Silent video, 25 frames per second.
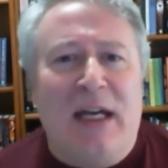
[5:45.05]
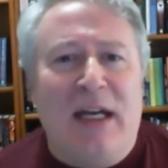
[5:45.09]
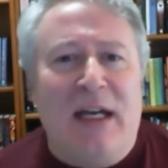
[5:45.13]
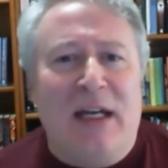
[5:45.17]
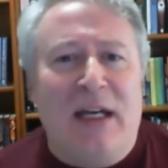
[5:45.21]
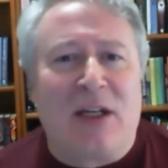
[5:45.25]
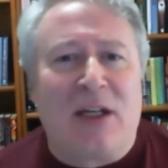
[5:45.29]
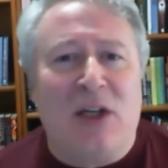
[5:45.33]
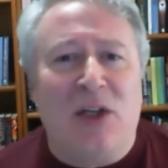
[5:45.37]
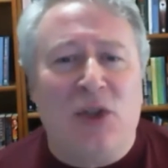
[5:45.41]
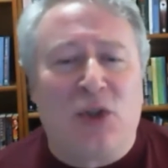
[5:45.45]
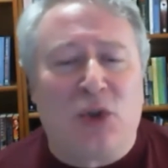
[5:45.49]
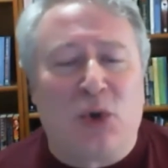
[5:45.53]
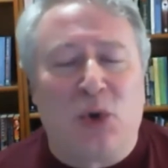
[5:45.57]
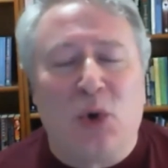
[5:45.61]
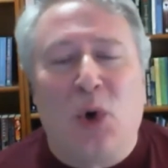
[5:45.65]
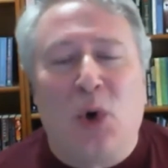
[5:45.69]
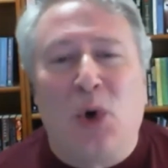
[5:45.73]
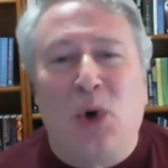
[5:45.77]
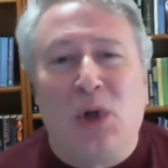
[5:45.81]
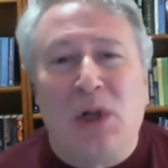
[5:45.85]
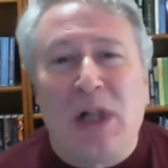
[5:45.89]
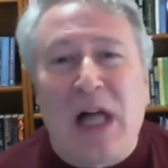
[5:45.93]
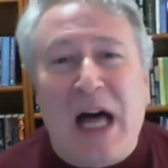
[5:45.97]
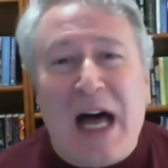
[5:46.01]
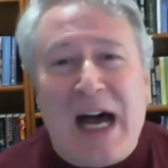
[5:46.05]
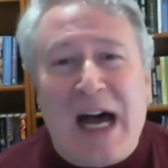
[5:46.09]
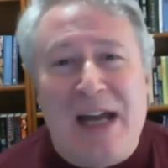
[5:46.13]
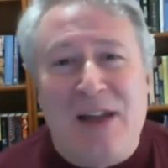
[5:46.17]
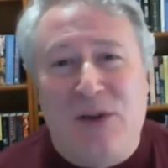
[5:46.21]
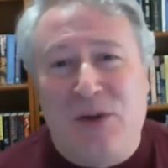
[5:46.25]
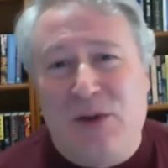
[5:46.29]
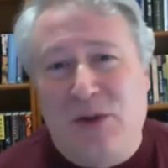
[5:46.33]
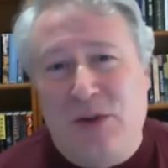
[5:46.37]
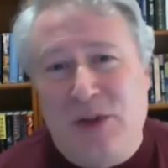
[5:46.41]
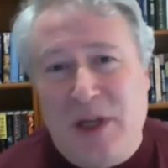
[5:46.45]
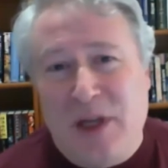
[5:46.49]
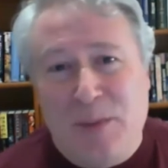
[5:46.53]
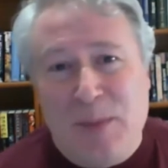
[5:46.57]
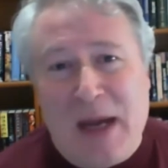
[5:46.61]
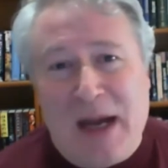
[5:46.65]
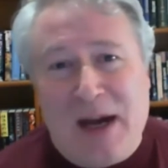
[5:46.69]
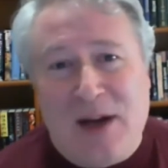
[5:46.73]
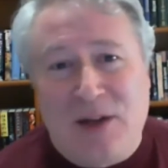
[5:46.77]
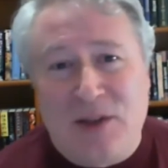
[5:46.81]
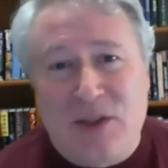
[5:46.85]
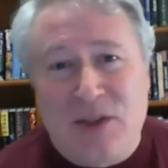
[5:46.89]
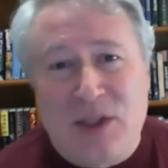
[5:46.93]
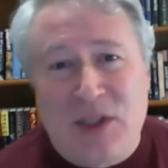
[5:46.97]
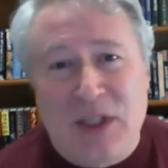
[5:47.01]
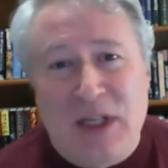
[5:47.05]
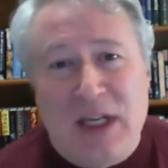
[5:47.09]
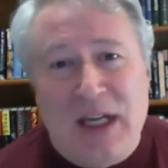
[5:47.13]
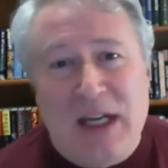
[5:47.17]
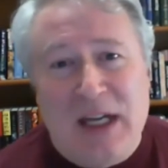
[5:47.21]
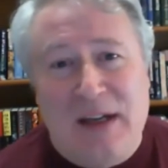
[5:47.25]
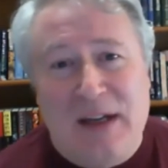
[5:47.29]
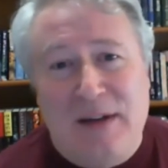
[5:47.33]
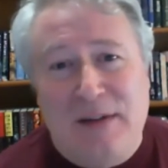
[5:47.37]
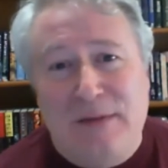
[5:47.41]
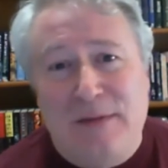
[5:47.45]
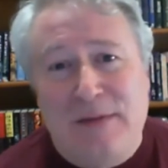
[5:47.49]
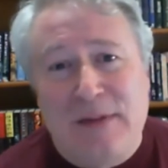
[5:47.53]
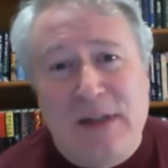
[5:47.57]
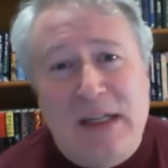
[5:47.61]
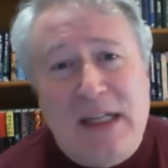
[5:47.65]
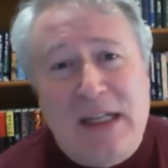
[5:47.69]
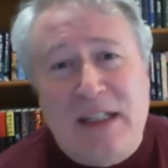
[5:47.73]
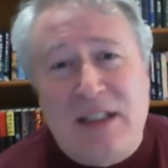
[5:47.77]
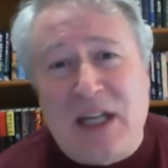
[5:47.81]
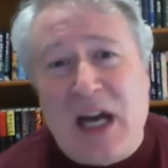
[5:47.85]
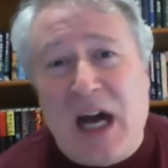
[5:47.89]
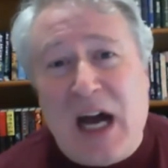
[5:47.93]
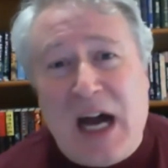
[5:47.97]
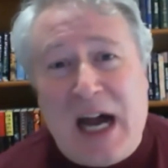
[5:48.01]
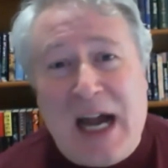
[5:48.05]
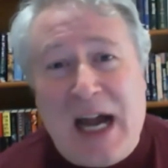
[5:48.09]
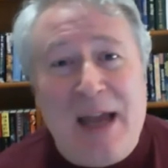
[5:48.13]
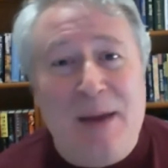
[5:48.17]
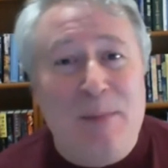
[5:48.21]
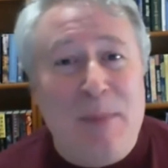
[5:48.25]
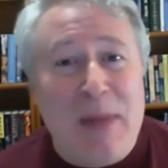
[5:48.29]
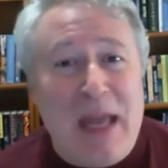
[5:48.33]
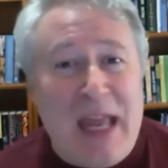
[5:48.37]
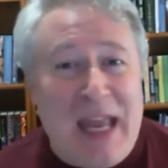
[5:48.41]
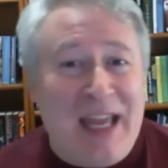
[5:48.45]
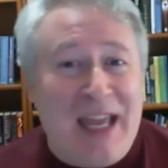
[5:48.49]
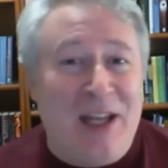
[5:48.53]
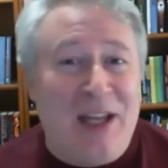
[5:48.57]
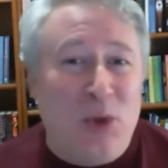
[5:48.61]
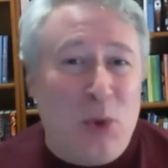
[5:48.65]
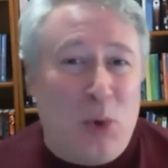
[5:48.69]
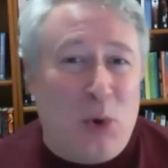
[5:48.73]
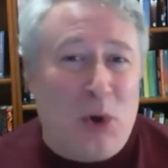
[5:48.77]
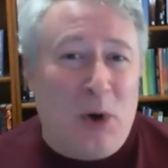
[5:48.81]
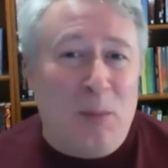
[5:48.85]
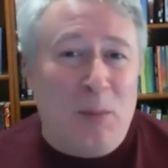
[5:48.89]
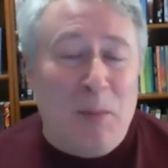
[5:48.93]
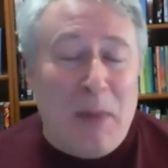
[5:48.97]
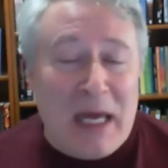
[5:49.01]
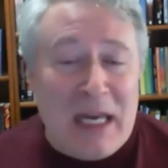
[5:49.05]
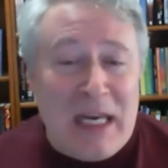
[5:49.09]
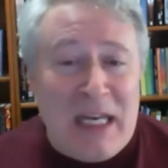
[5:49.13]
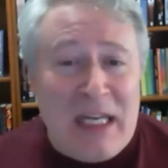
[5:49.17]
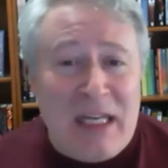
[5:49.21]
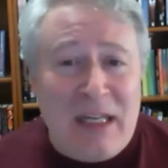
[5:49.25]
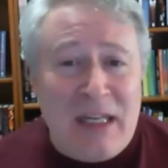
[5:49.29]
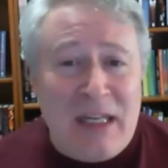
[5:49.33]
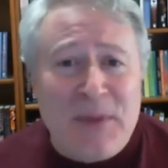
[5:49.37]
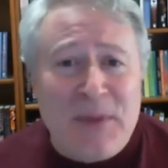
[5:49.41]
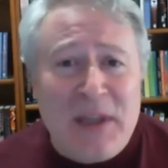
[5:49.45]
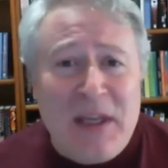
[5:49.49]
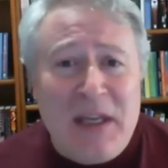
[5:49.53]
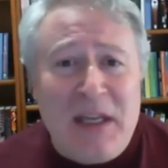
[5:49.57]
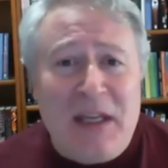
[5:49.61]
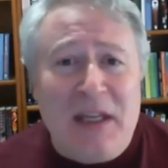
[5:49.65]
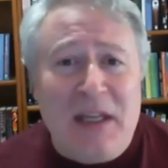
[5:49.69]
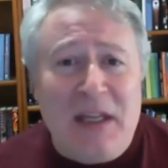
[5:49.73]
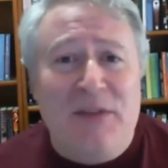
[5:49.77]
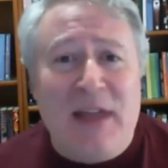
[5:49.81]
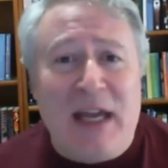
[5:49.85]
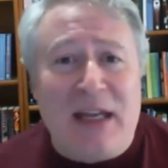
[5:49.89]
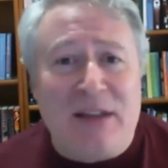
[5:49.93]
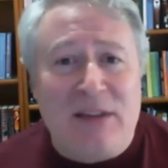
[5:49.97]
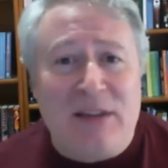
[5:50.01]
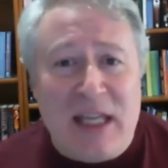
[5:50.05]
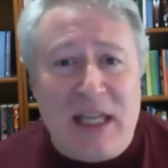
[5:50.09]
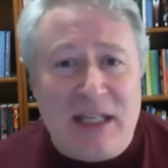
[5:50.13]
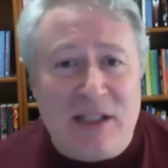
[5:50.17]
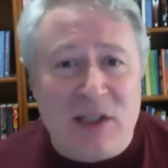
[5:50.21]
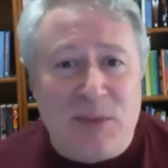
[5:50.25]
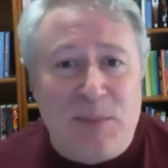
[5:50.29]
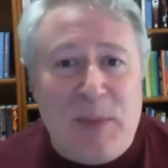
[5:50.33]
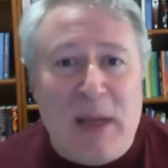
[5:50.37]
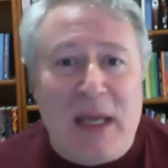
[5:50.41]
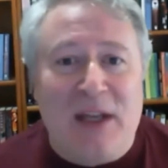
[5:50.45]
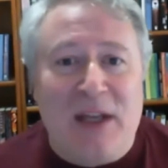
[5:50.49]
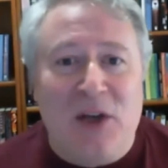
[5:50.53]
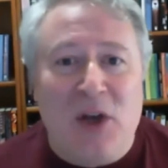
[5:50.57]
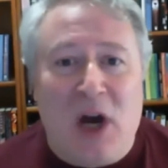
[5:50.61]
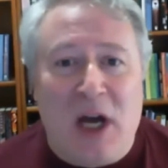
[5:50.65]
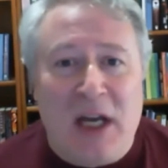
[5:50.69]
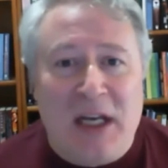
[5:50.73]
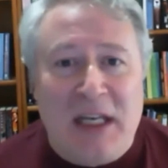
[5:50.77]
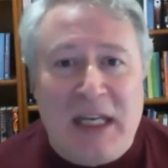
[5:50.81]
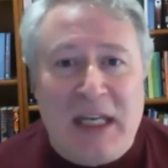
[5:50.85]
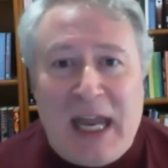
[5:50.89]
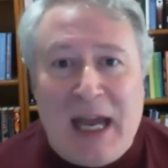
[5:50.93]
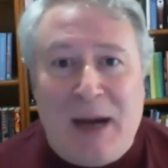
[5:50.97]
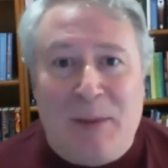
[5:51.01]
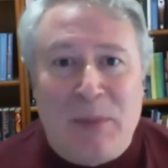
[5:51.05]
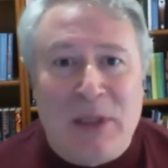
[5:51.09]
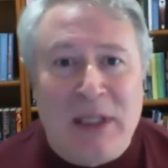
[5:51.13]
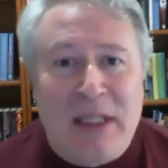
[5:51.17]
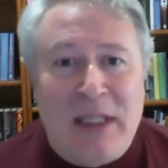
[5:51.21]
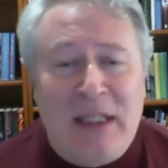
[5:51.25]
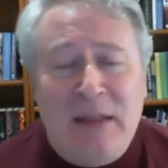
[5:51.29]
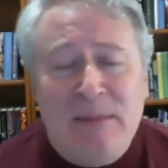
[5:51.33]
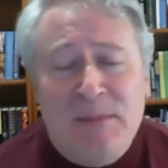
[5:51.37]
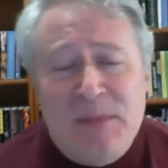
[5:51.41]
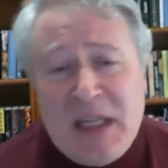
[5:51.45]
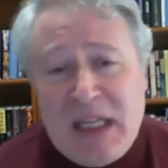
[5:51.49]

control either the amounts of time and or money that they spend on gambling,